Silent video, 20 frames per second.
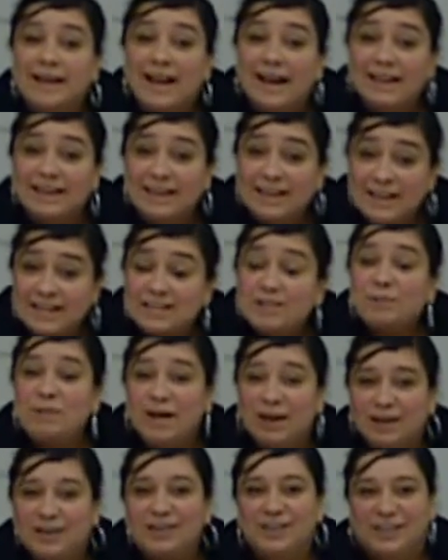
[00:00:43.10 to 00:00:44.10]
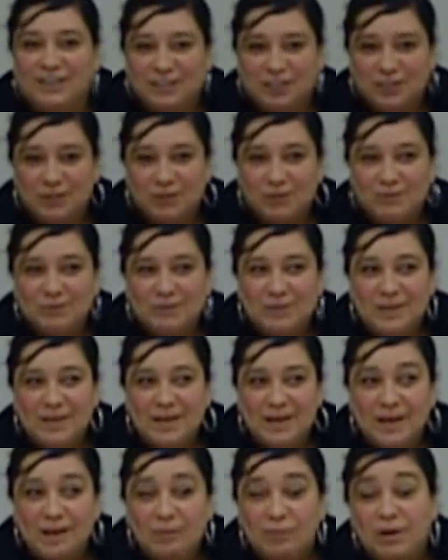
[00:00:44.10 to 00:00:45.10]
and it is a medical issue,
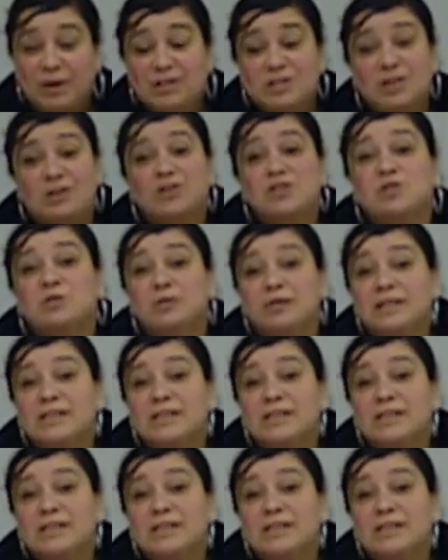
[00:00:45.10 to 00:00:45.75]
but it's also a